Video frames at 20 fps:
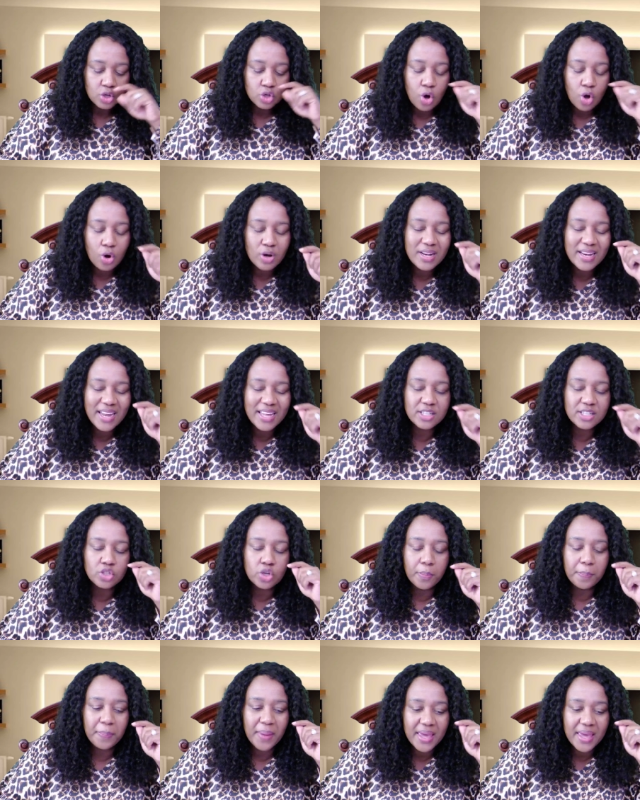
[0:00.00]
Don't let
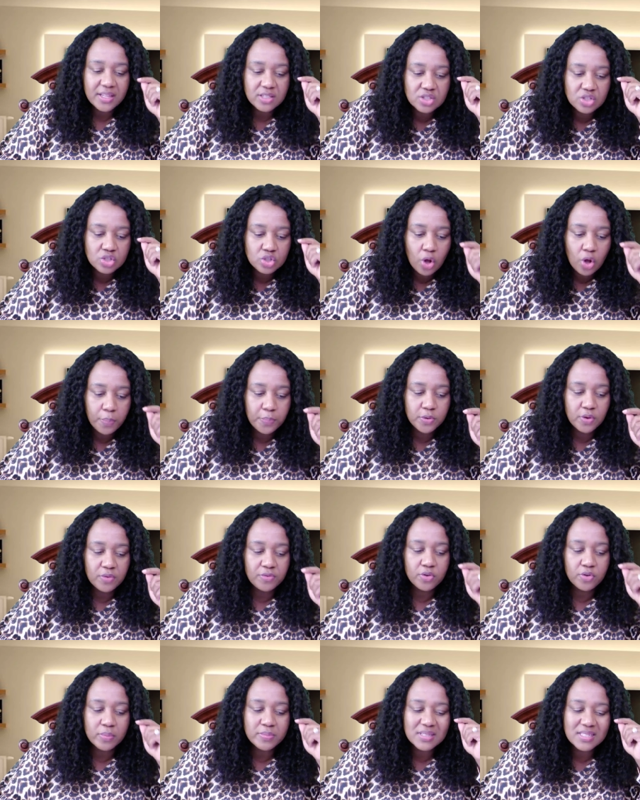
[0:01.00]
your pain stop you
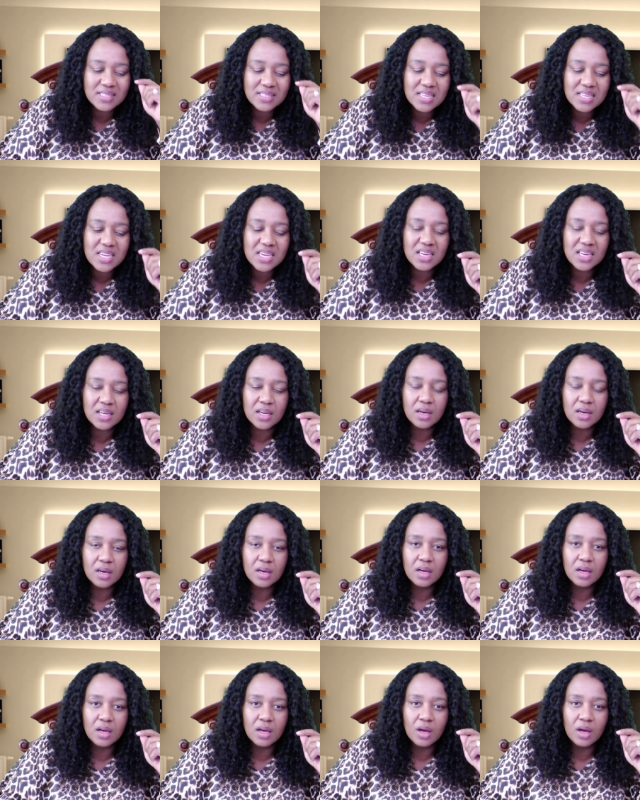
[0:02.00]
from seeing
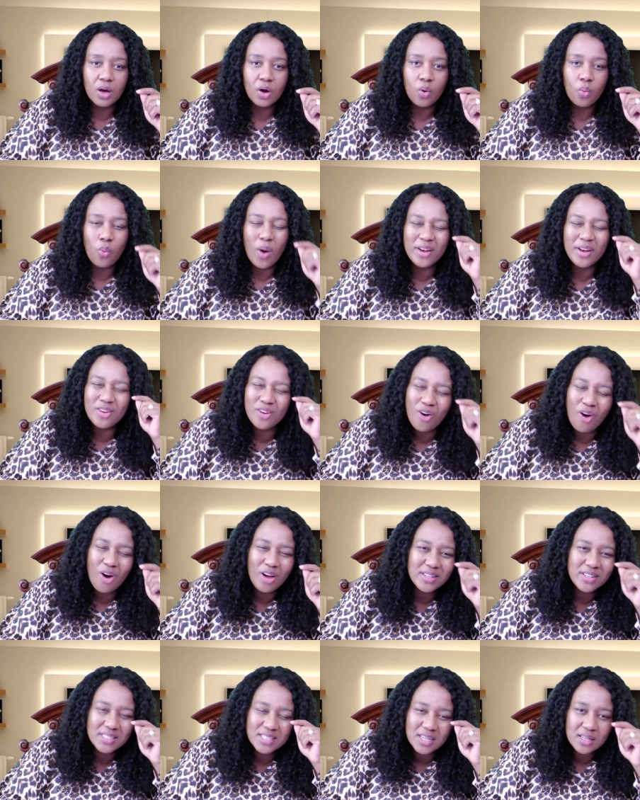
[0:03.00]
what
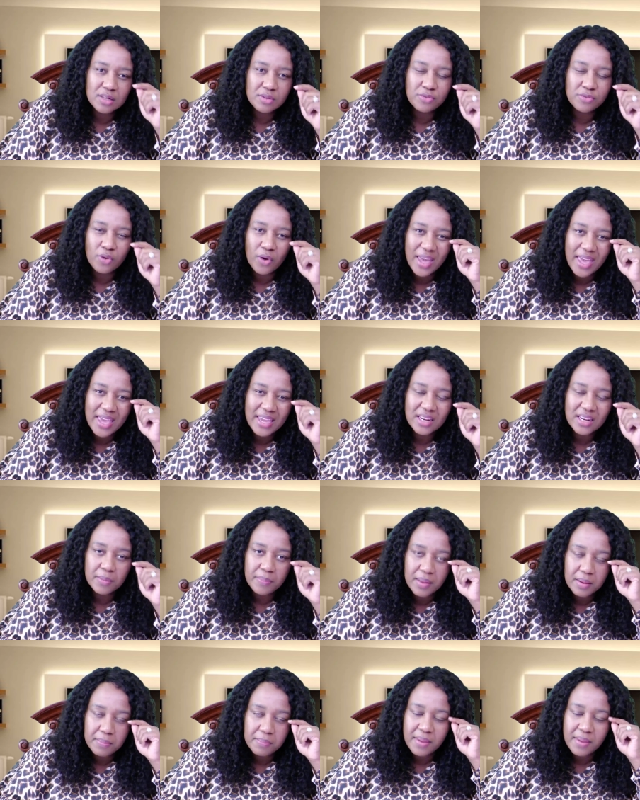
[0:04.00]
God did for
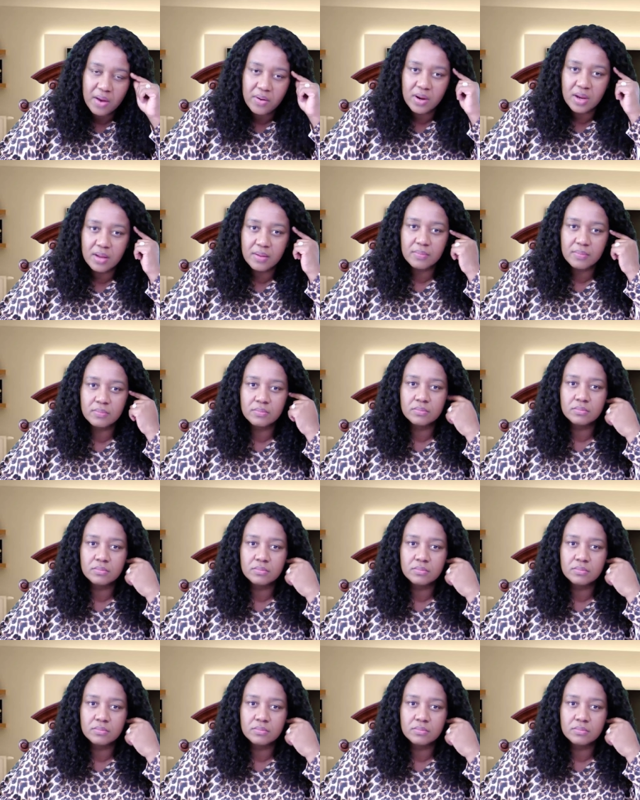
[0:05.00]
Adam and Mary.